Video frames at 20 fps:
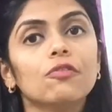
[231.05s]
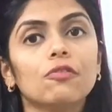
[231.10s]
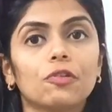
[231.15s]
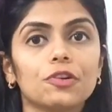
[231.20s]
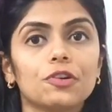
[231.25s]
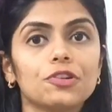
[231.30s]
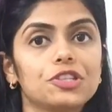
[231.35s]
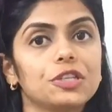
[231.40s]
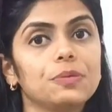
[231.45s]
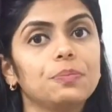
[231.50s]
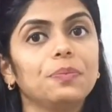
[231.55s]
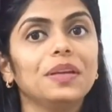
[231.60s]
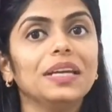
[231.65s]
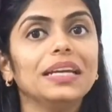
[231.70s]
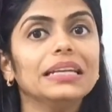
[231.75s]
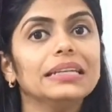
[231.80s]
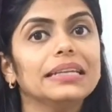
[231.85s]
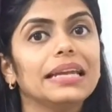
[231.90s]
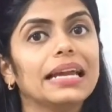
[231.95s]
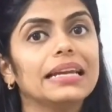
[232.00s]
For
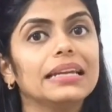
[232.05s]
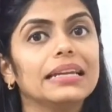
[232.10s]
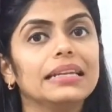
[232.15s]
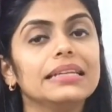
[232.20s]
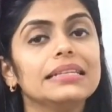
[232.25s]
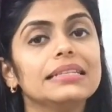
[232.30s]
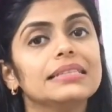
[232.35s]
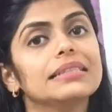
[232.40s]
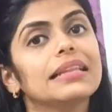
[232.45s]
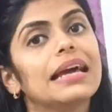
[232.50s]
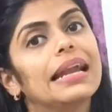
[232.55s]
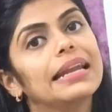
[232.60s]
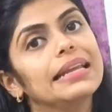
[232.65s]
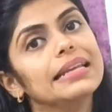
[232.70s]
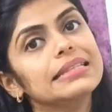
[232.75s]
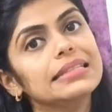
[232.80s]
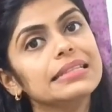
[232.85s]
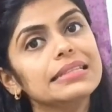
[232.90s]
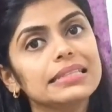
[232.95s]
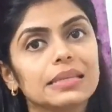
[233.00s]
GP and dentist, that
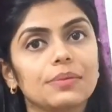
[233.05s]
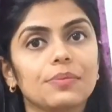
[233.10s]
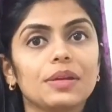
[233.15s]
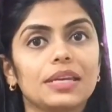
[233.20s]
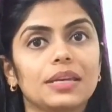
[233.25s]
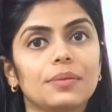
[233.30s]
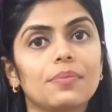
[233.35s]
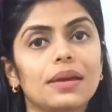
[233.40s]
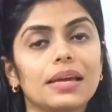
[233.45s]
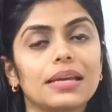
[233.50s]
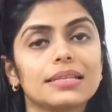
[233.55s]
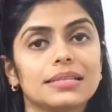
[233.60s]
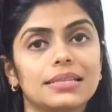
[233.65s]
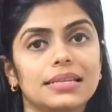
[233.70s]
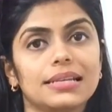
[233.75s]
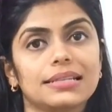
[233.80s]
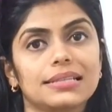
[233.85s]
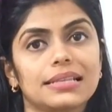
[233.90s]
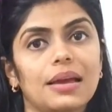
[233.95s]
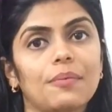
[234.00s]
is the CBT based
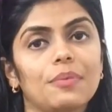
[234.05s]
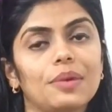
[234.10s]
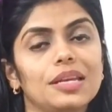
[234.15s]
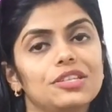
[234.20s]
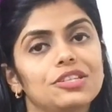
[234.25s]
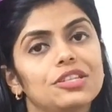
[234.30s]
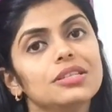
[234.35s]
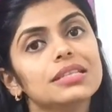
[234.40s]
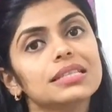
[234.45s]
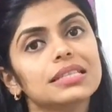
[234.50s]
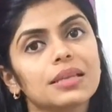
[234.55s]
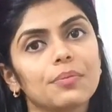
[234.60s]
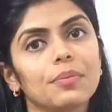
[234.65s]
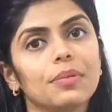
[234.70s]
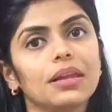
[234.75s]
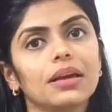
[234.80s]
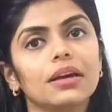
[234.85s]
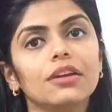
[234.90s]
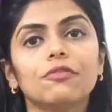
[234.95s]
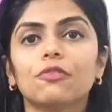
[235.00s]
examination,
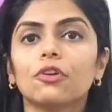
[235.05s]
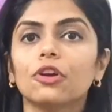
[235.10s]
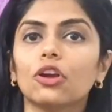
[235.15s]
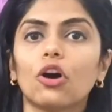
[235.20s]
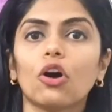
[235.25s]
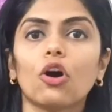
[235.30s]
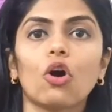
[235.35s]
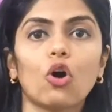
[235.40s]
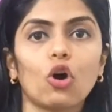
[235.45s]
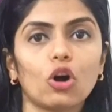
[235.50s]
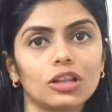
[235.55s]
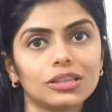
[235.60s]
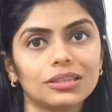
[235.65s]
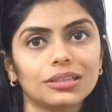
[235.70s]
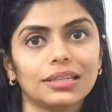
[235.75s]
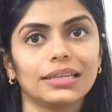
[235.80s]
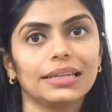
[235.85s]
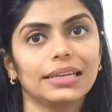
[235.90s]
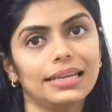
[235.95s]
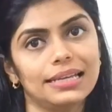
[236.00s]
similar for all
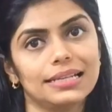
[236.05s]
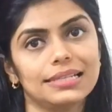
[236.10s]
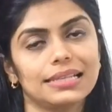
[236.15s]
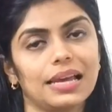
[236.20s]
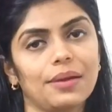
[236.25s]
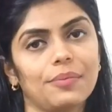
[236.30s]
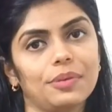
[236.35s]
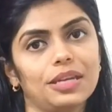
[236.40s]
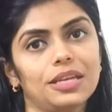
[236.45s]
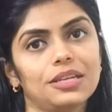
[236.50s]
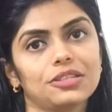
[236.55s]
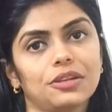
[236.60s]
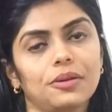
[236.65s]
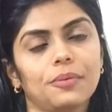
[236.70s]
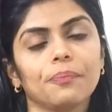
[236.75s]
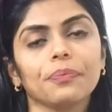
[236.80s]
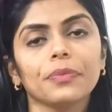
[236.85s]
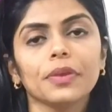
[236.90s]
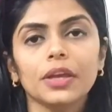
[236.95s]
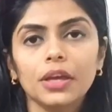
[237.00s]
3 examinations.